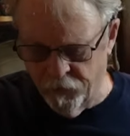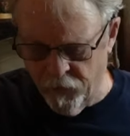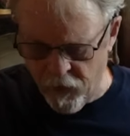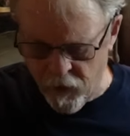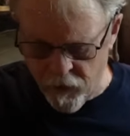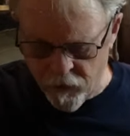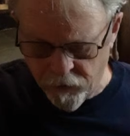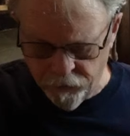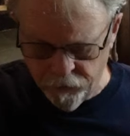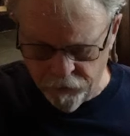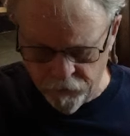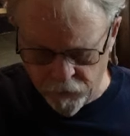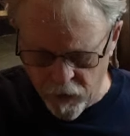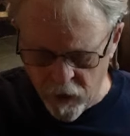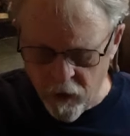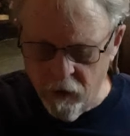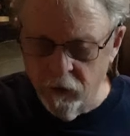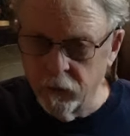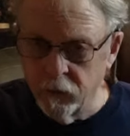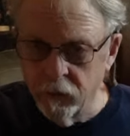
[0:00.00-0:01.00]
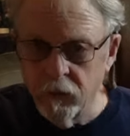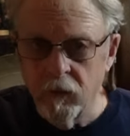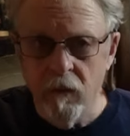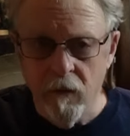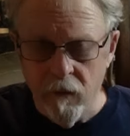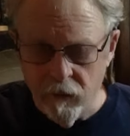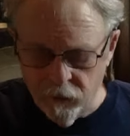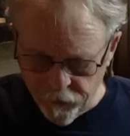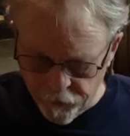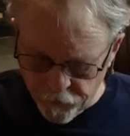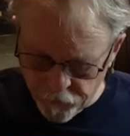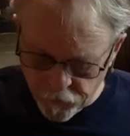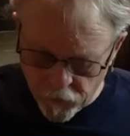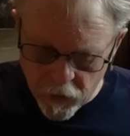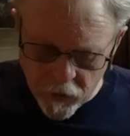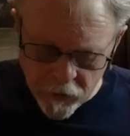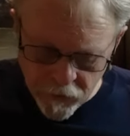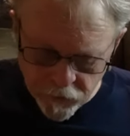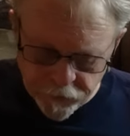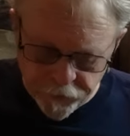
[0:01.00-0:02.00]
Super easy, super
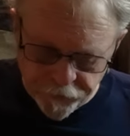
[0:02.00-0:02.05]
simple.